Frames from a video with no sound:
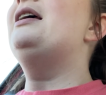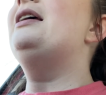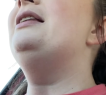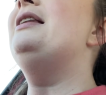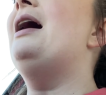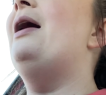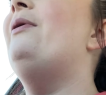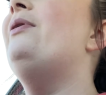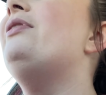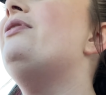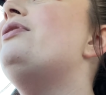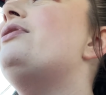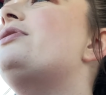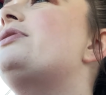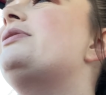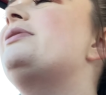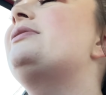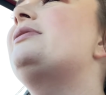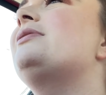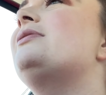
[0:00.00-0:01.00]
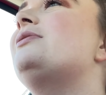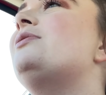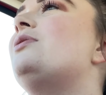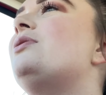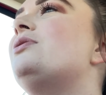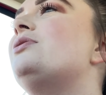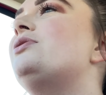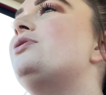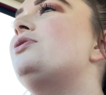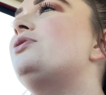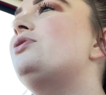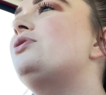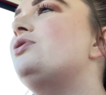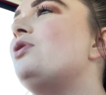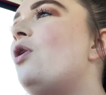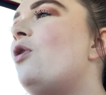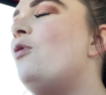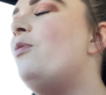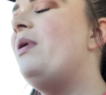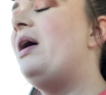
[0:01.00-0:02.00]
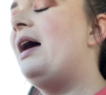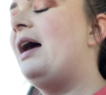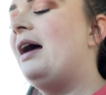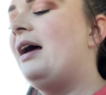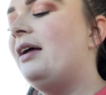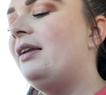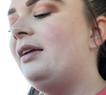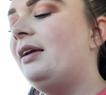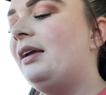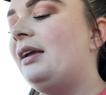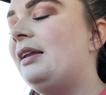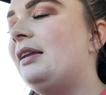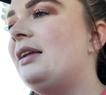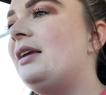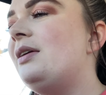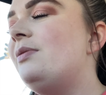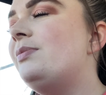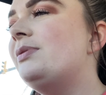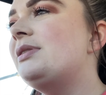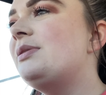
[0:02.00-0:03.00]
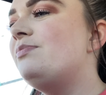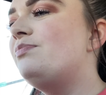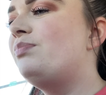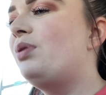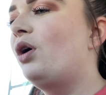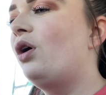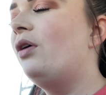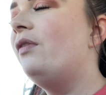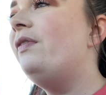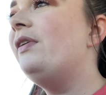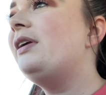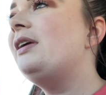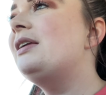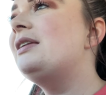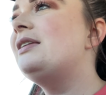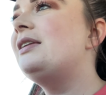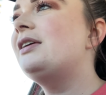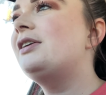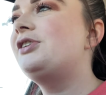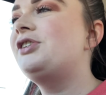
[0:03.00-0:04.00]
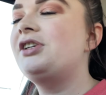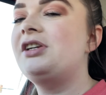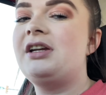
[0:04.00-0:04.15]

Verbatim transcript: now it looks so bad, and it was in perfect condition